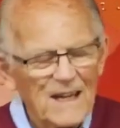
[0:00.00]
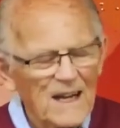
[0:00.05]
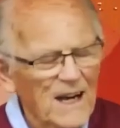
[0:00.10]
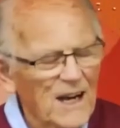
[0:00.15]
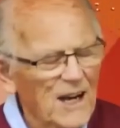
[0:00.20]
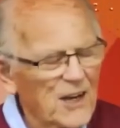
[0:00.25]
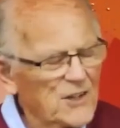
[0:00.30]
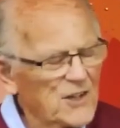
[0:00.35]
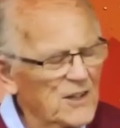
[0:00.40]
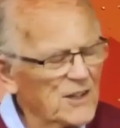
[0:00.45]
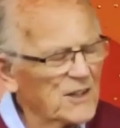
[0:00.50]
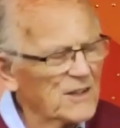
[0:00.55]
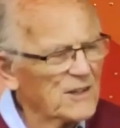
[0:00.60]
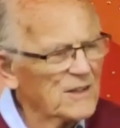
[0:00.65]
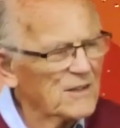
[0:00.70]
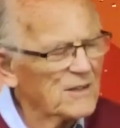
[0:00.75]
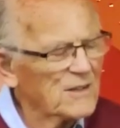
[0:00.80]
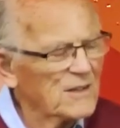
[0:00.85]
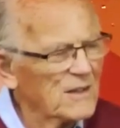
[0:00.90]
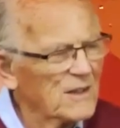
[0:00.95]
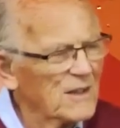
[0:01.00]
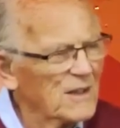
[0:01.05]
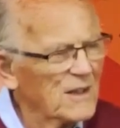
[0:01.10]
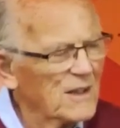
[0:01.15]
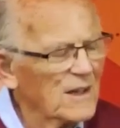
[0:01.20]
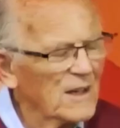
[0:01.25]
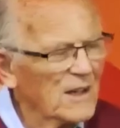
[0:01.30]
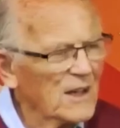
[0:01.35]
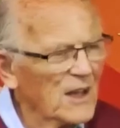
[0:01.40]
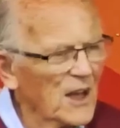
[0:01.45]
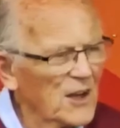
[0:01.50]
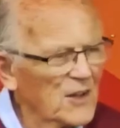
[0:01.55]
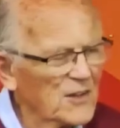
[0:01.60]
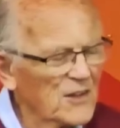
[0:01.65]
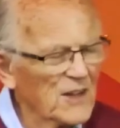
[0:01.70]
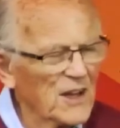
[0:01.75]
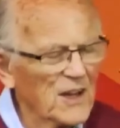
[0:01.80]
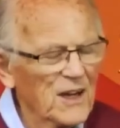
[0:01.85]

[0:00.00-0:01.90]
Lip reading: I didn't like the